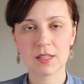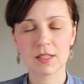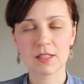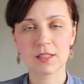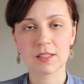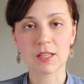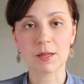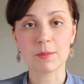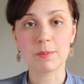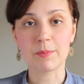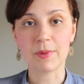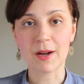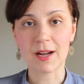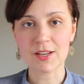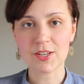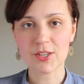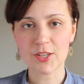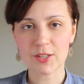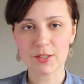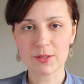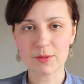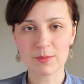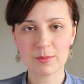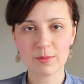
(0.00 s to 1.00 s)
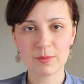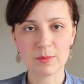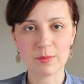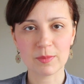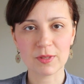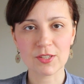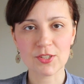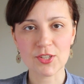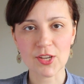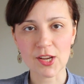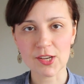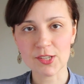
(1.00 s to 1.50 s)
Compassion,
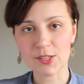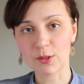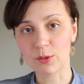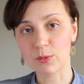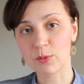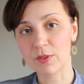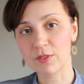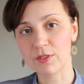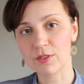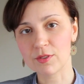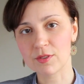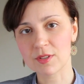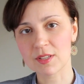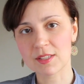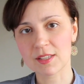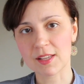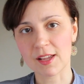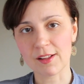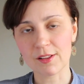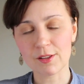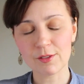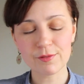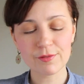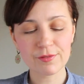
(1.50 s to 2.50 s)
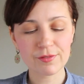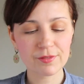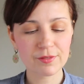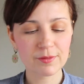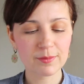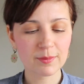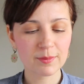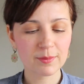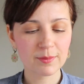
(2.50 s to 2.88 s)
be gentle with yourself.